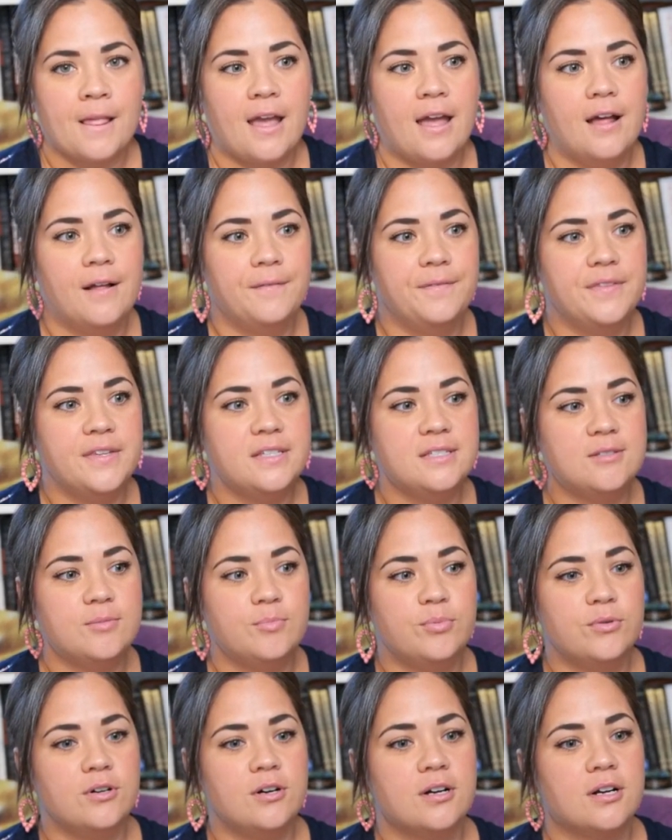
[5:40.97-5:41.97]
And this
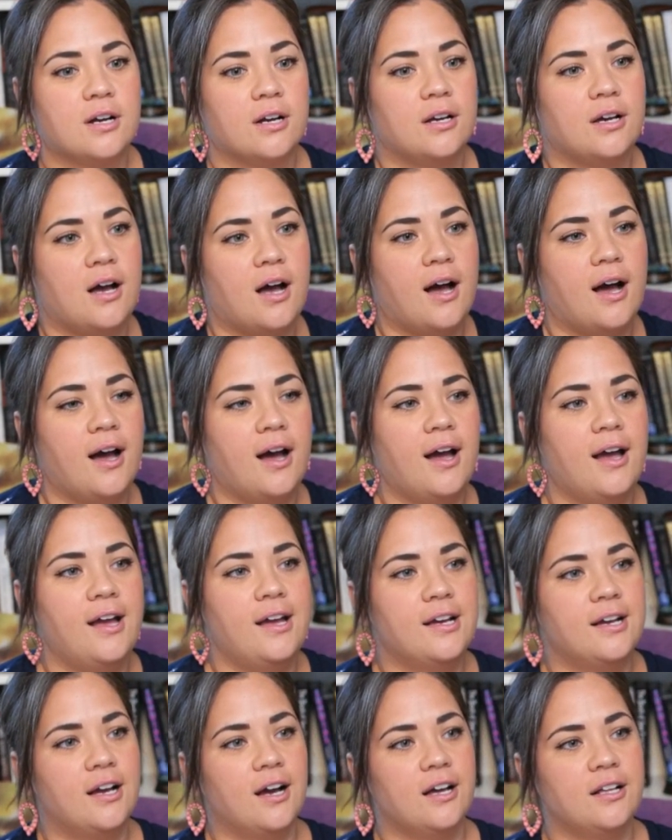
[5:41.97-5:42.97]
book,
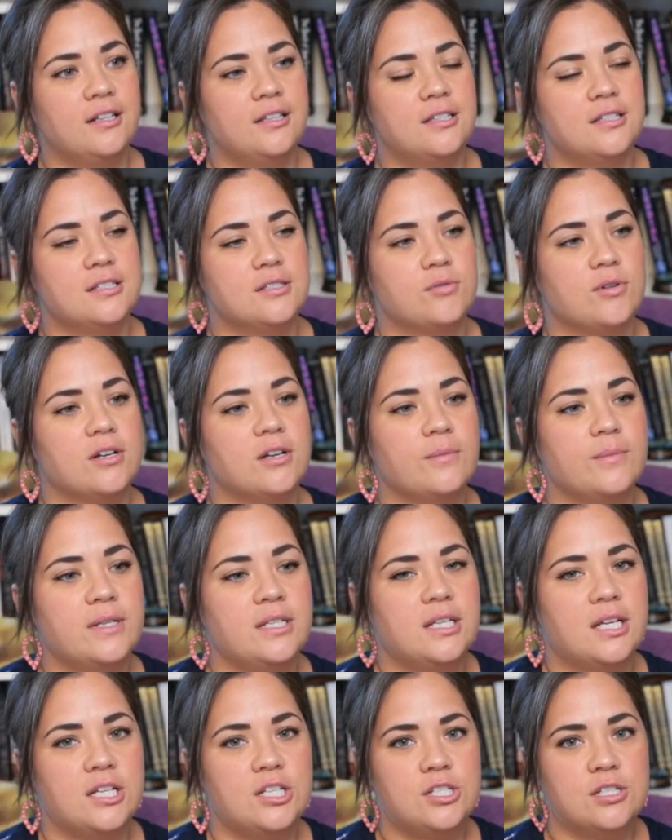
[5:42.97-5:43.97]
I got this
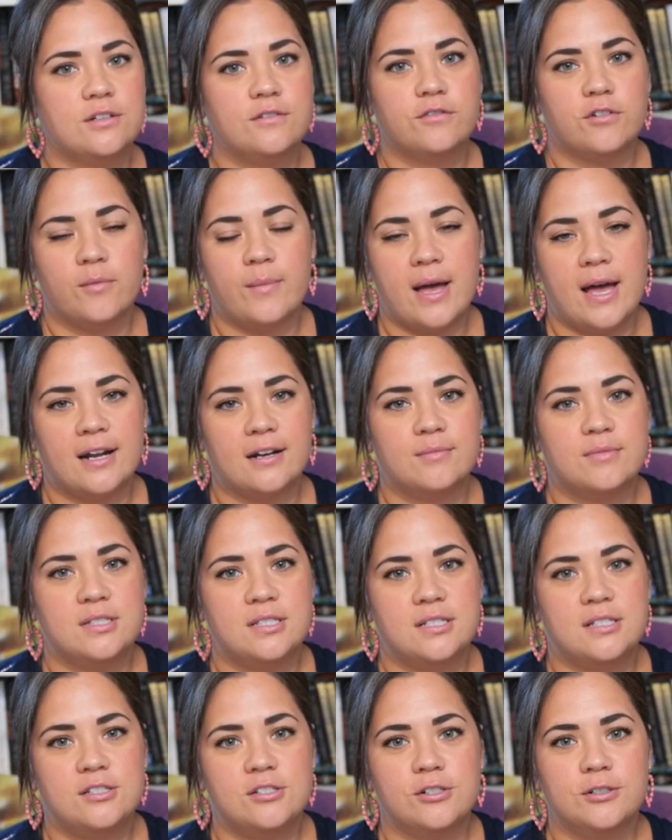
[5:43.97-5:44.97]
recommendation from Adam
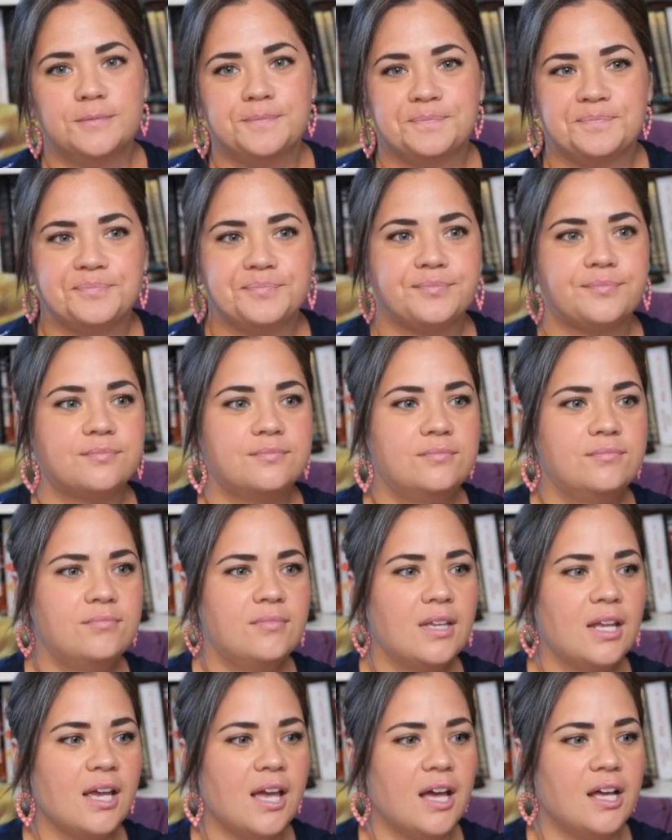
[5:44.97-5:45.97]
Caesar.
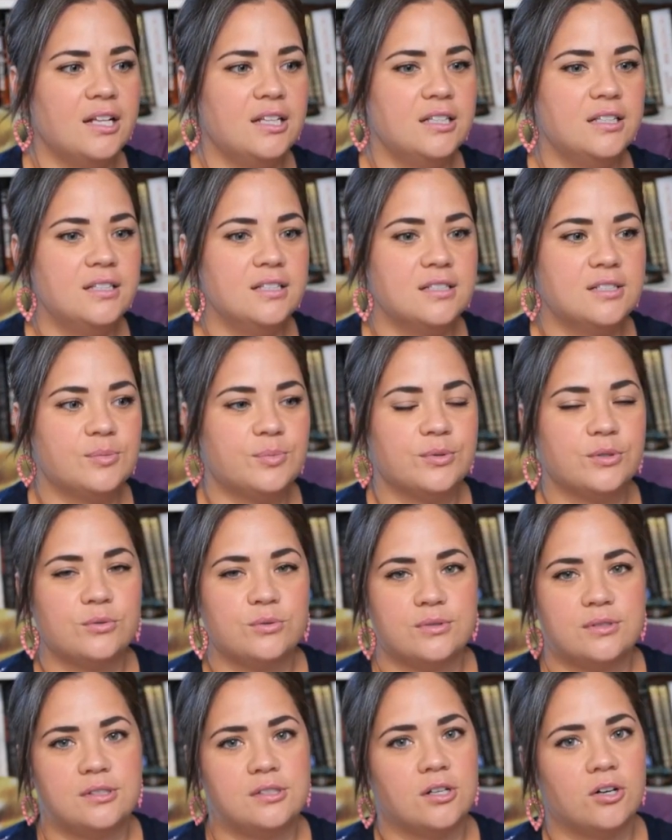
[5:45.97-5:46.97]
And this book
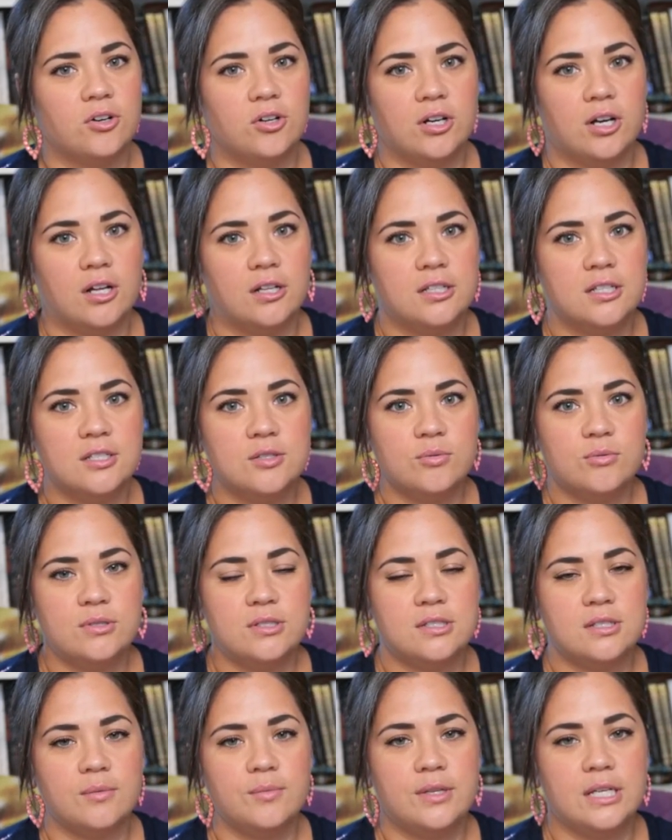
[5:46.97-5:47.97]
was so good. This
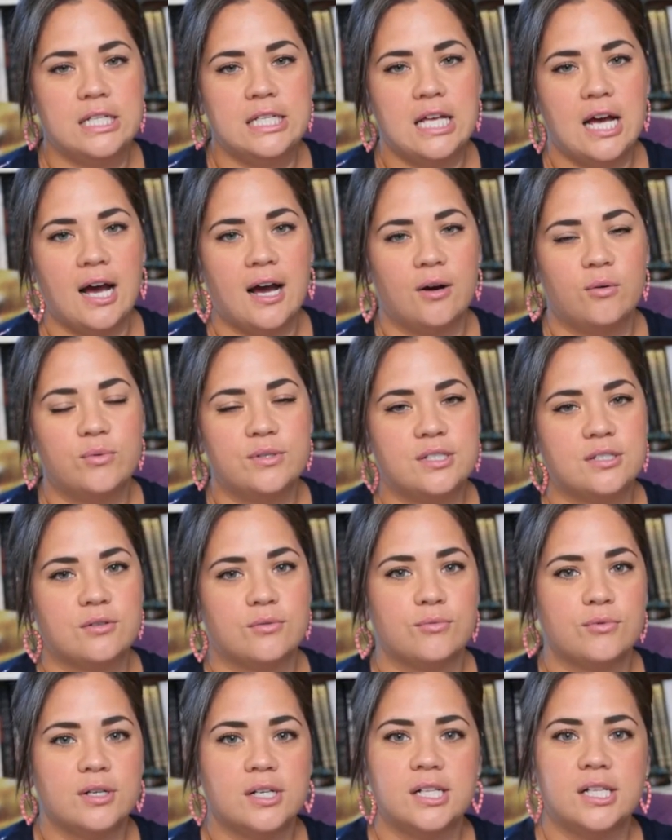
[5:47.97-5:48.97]
was something that I
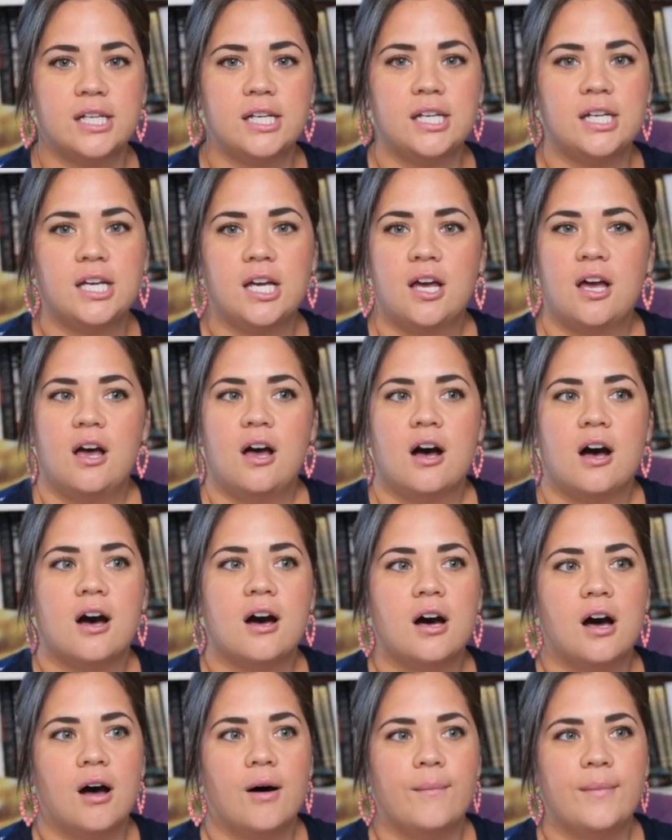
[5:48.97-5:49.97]
wasn't really
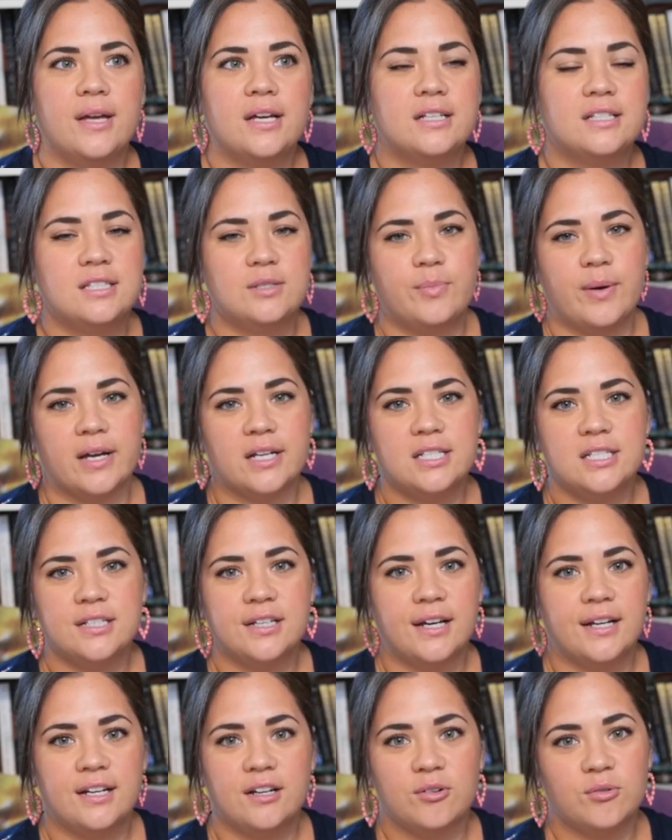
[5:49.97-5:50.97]

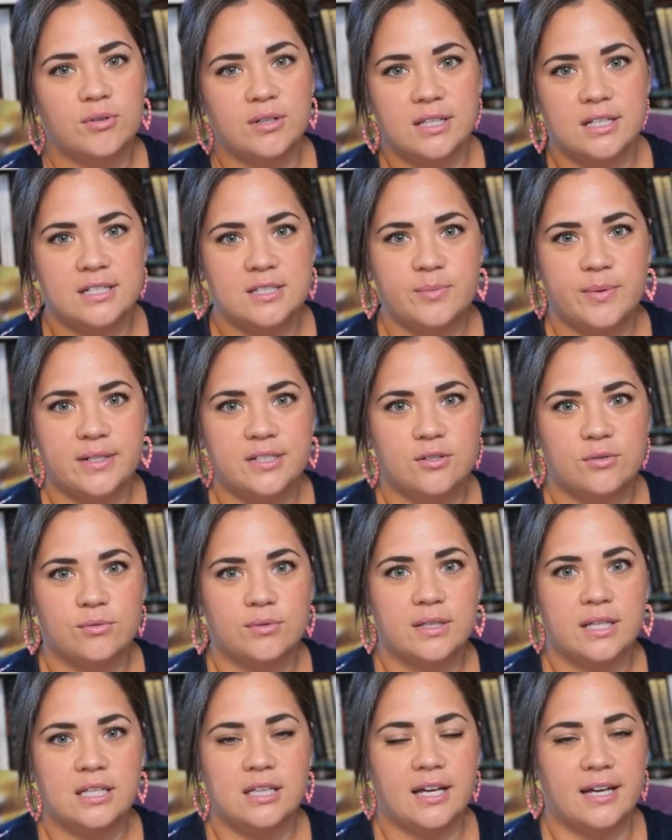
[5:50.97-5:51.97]
expecting. I didn't really expect to
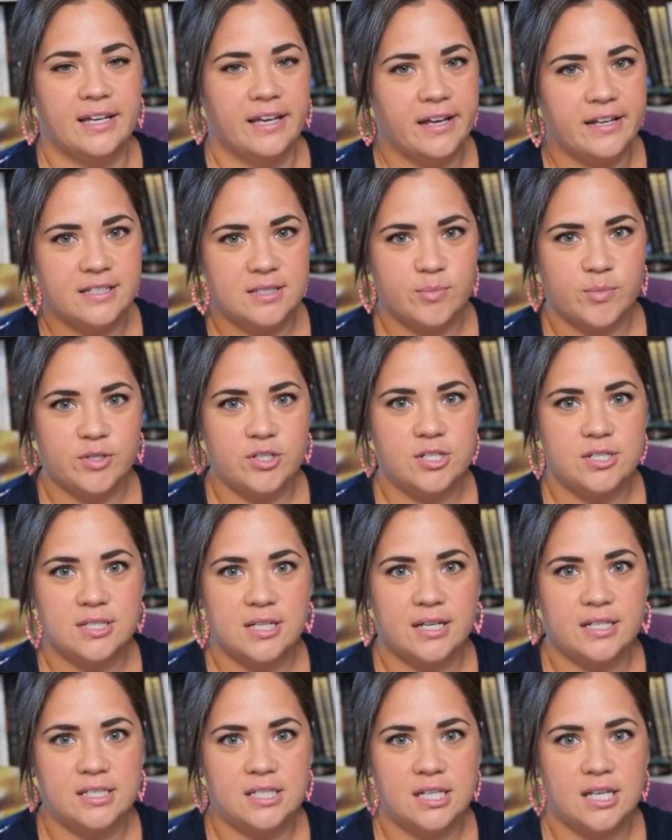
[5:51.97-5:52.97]
really like it as much as
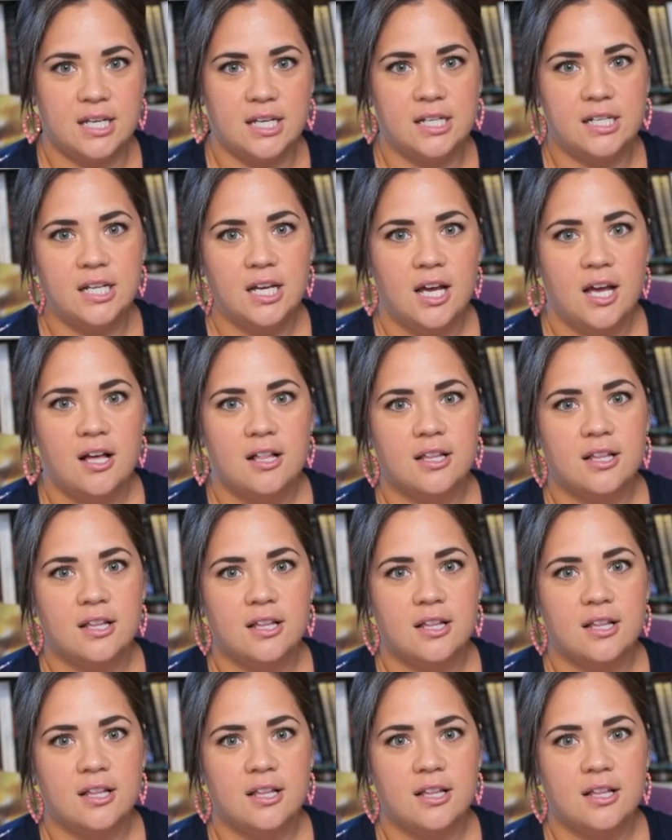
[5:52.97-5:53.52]
I did.